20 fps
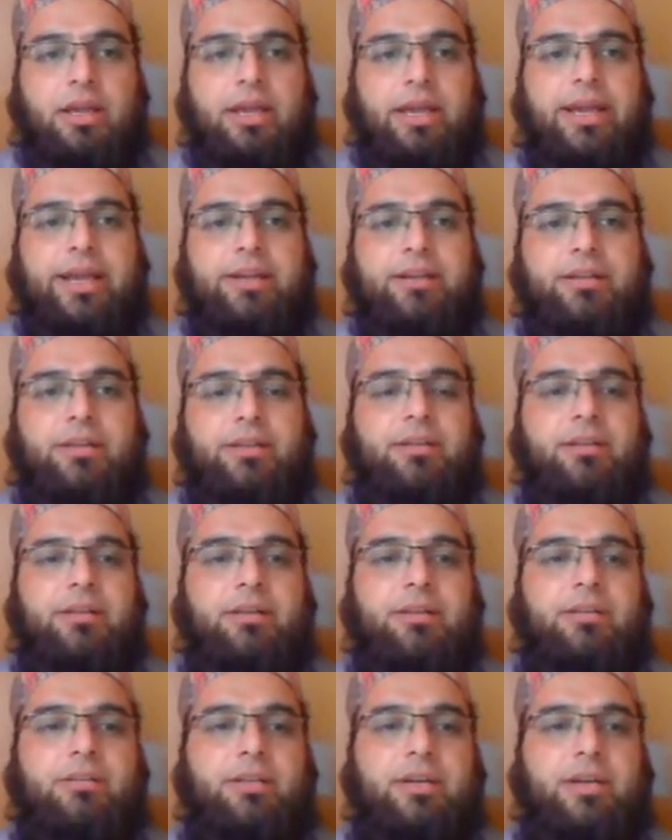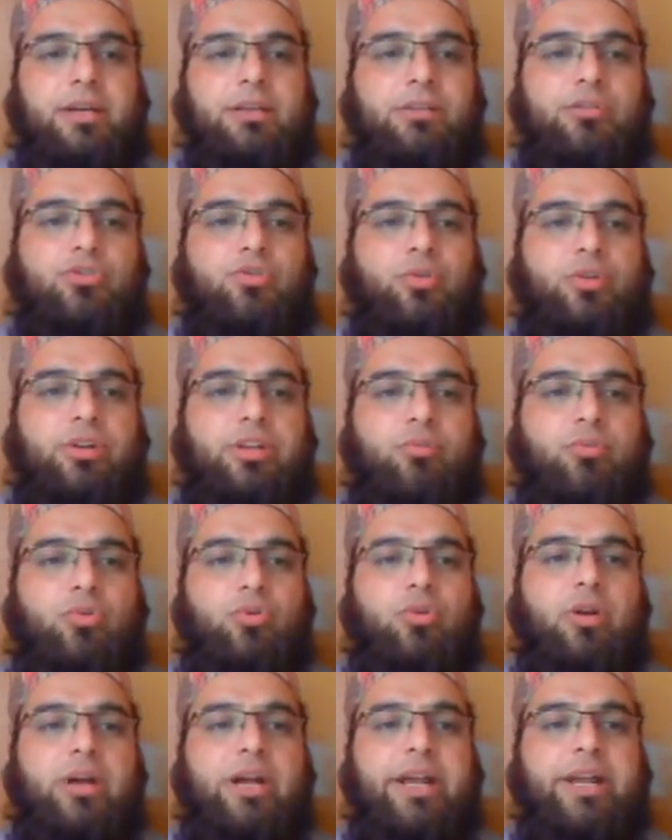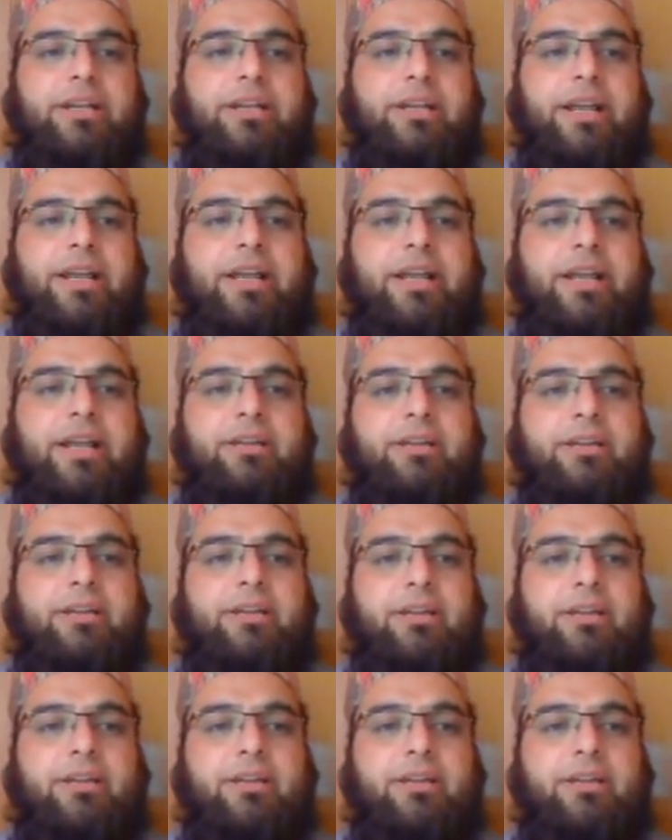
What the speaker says: And the sodium borohydride